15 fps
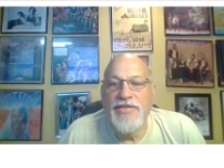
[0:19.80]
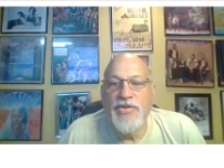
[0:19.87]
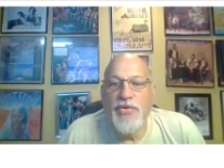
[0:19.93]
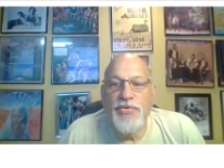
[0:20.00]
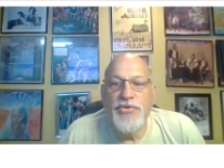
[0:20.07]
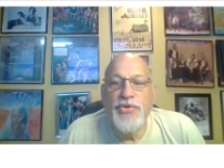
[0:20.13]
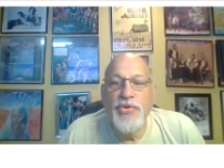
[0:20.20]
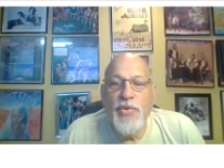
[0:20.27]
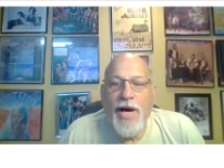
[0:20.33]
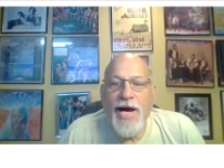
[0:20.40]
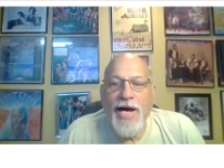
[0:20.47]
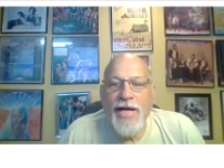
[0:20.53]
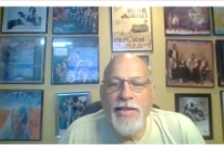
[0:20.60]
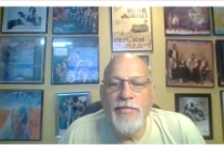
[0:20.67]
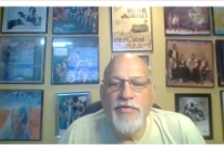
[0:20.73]
I sold two
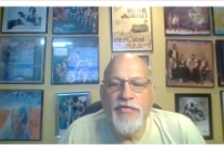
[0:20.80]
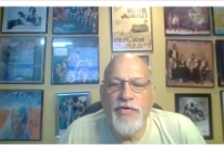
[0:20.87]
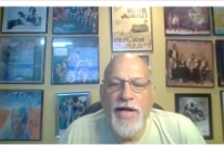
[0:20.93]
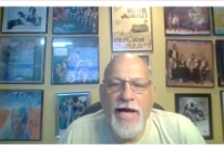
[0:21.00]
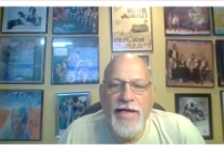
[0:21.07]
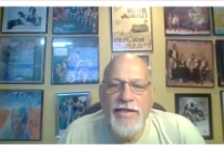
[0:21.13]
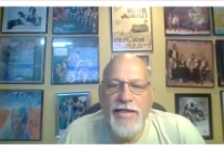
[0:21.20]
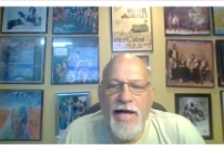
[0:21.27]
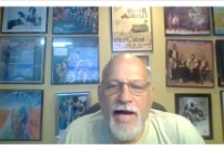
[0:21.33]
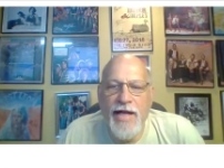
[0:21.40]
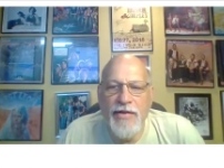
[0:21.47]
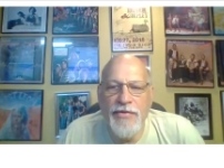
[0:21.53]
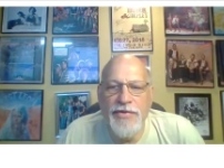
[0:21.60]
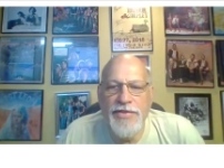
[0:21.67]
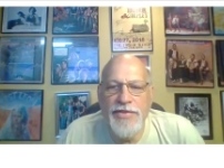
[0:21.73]
items for
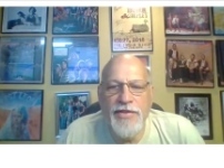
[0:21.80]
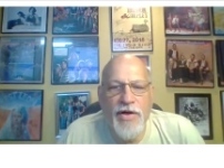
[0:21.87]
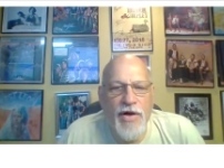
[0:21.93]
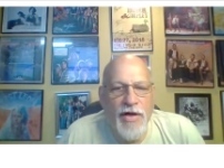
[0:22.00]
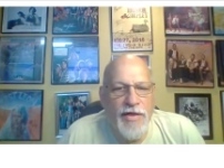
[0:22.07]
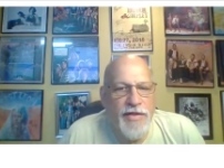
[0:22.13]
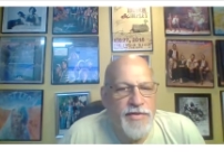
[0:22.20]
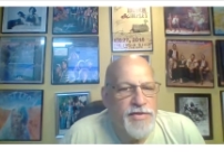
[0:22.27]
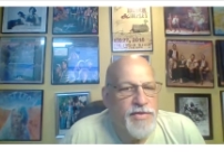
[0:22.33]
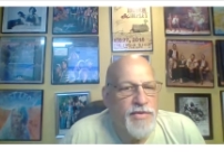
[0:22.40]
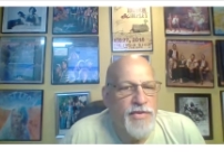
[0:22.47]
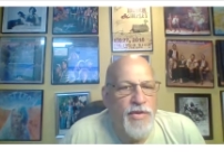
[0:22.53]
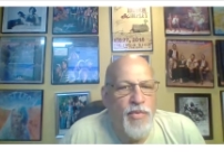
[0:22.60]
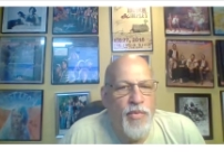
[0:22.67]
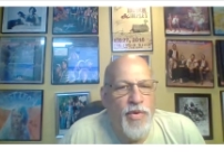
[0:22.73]
$90 in August.
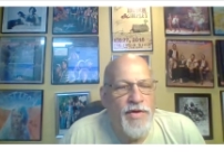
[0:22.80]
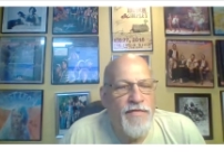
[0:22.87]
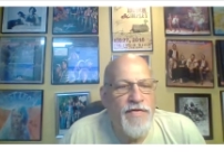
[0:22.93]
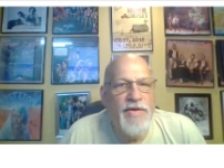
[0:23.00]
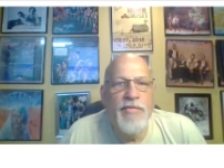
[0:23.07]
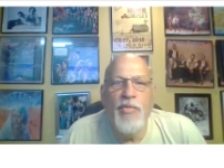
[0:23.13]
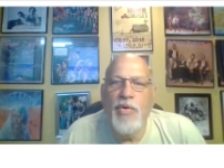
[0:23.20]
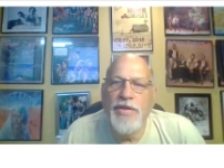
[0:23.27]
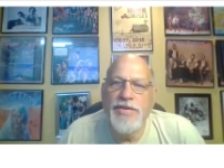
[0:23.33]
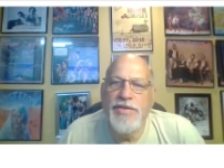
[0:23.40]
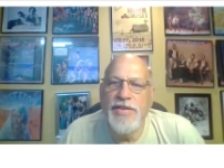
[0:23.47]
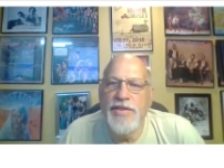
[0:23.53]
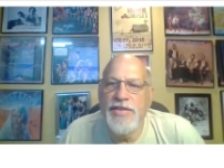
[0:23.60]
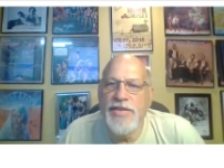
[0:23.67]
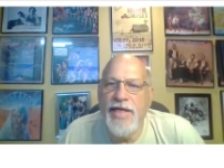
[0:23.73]
One of them was
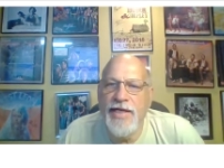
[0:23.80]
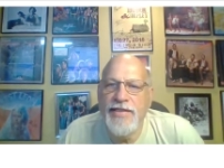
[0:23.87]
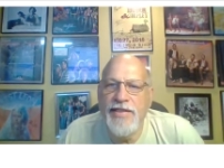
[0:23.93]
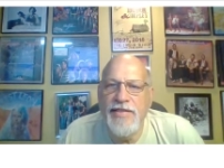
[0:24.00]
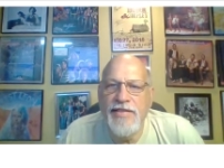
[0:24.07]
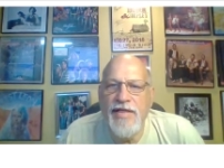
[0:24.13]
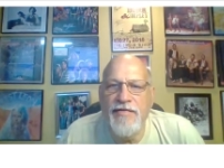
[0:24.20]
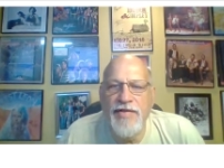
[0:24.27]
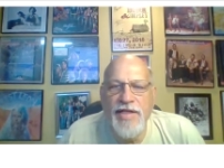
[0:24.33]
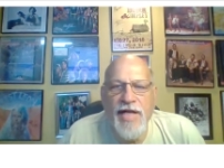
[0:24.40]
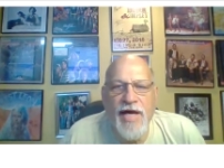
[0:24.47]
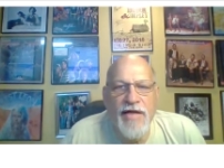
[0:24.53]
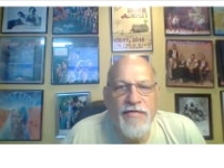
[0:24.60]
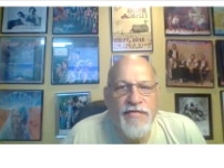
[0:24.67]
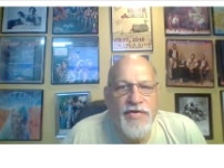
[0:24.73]
this
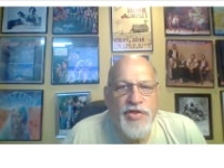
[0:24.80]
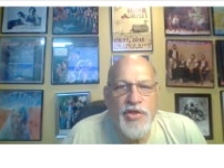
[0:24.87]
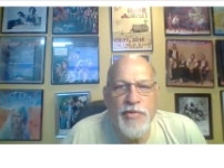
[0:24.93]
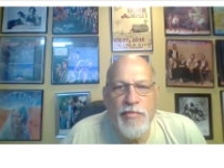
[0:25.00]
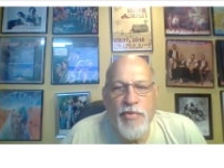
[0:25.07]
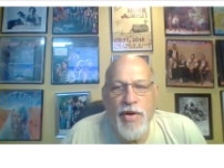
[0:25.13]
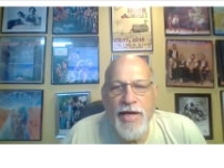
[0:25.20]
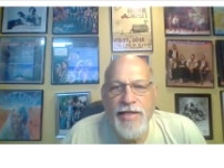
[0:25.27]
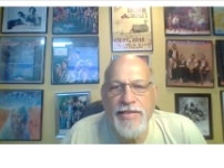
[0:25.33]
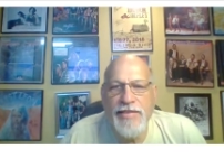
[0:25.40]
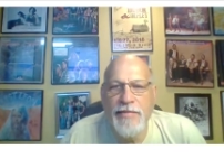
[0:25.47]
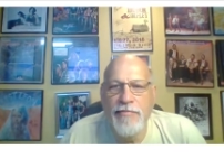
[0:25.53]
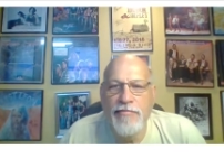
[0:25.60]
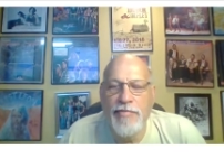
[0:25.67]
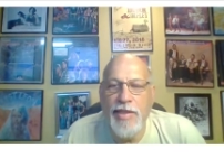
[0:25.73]
1979
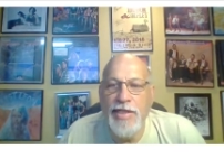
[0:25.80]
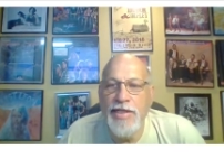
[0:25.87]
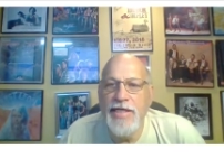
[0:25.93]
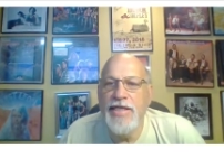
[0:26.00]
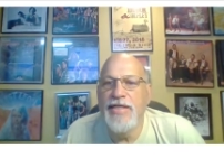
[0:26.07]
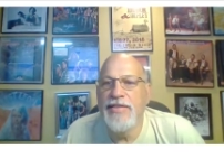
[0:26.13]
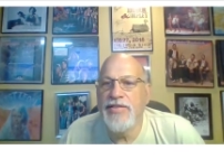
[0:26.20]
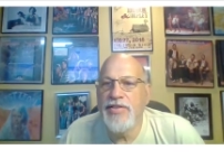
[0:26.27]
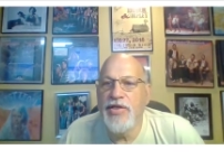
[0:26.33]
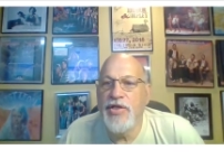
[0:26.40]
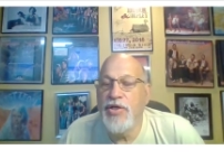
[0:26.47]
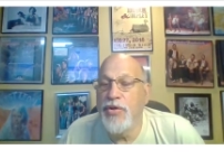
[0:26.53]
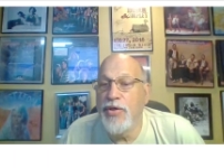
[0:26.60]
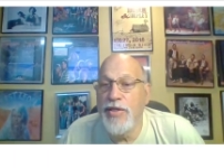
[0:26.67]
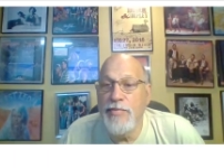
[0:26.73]
Fisher-Price Bunny
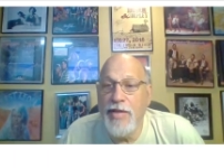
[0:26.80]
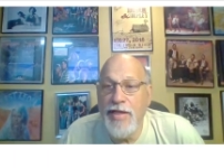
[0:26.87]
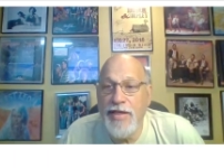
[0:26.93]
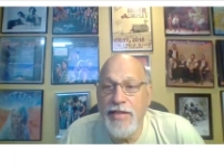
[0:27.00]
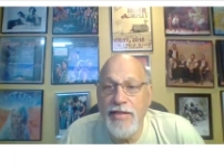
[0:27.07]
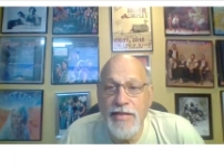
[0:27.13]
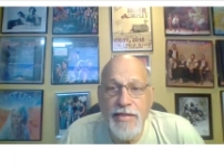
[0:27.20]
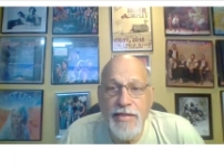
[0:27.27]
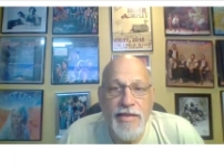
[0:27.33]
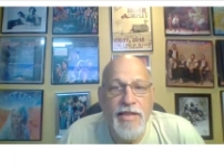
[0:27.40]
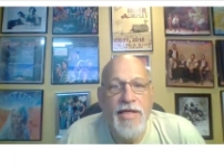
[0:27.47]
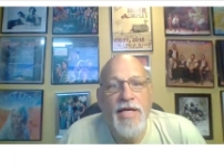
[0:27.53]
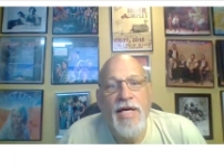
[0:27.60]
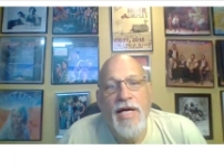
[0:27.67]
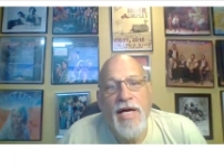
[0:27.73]
security blanket.
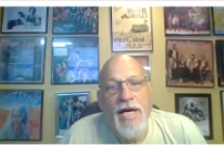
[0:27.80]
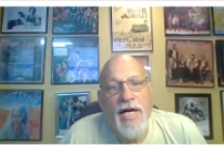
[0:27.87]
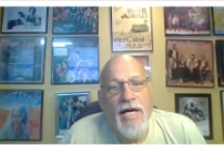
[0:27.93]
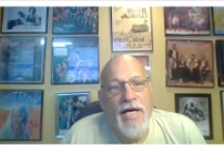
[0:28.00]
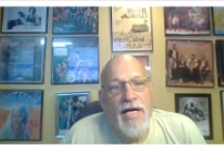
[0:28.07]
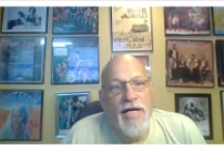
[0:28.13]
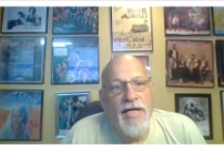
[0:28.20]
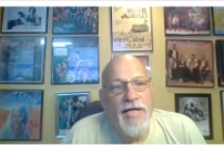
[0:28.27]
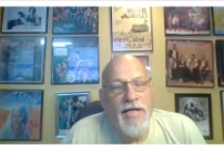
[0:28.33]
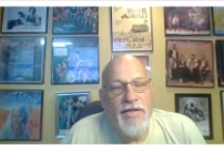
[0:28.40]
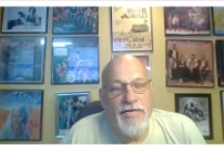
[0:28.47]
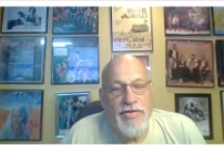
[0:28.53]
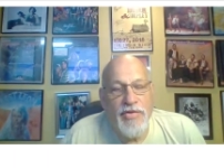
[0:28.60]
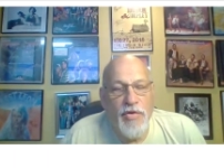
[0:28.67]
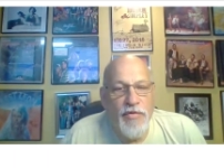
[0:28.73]

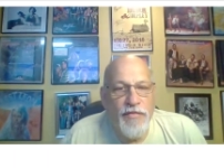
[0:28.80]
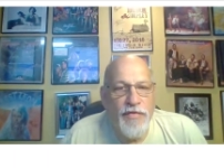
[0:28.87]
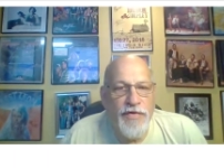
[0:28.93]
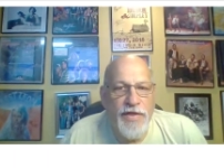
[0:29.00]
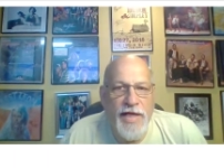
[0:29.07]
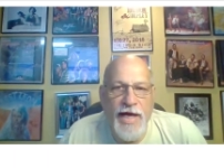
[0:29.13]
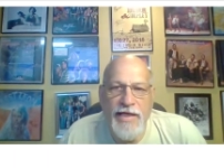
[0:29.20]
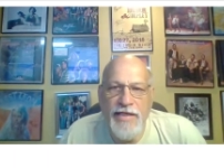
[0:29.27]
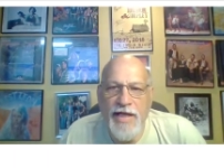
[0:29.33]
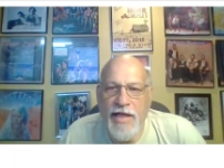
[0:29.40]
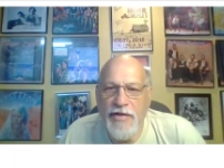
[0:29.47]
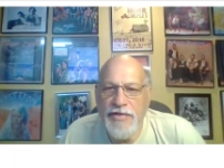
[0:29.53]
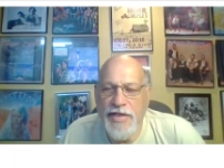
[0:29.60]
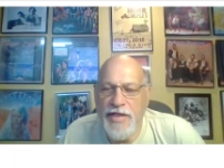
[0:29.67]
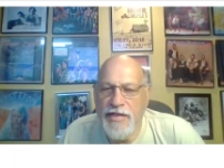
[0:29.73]
It sold for the
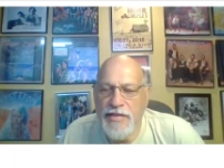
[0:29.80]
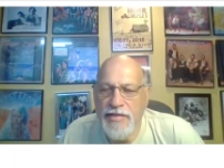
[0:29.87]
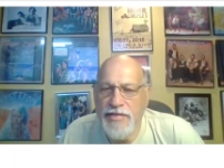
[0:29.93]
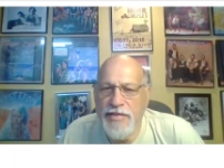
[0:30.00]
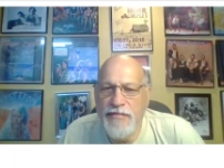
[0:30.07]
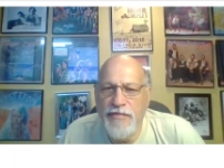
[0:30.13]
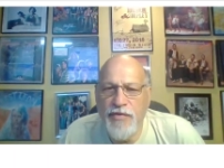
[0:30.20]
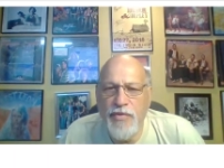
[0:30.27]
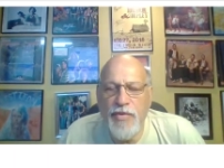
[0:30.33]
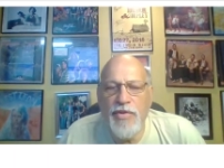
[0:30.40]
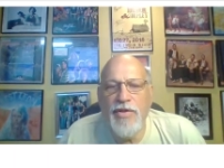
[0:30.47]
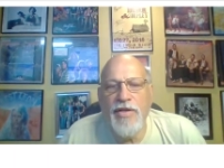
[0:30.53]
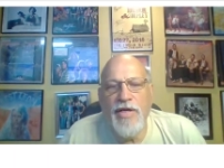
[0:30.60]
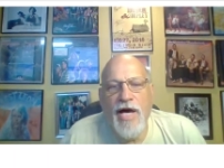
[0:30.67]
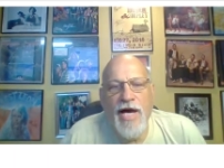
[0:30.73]
$90 I had it listed for.